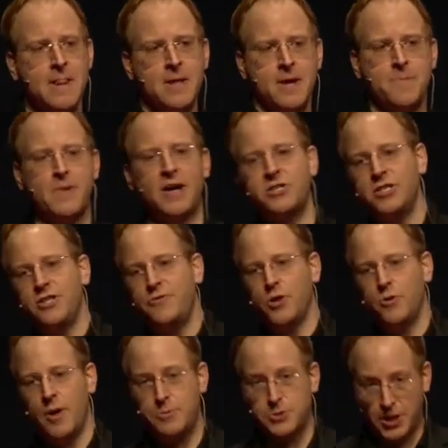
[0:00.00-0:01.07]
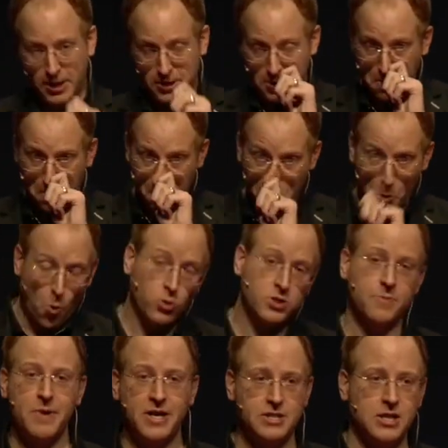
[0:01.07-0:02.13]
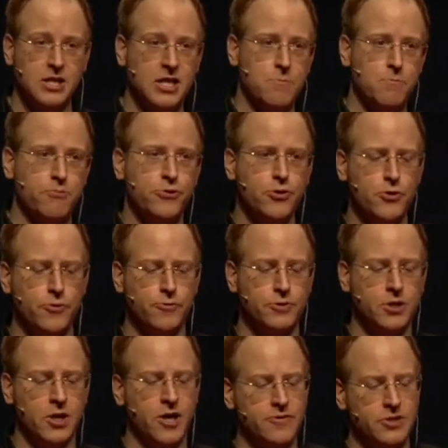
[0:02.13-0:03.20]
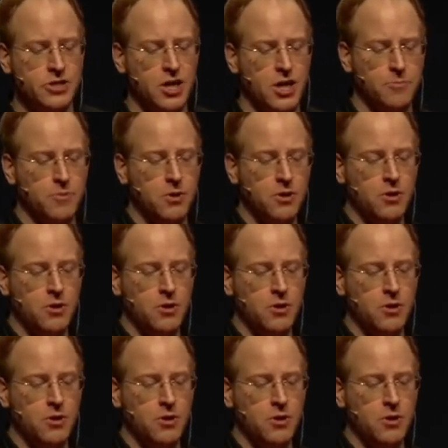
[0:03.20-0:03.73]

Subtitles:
Imagine if your website automatically improved over time,